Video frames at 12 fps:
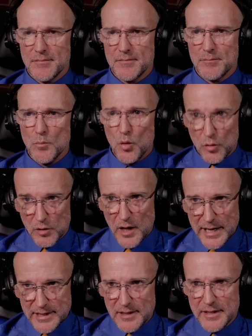More
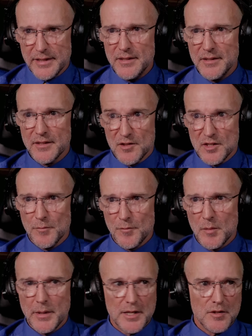likely is the
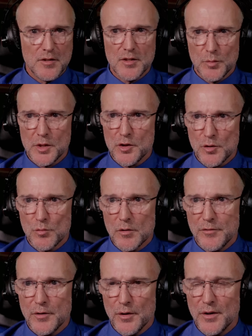inflammation to which you
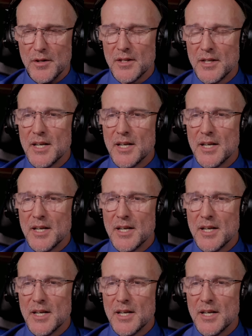refer,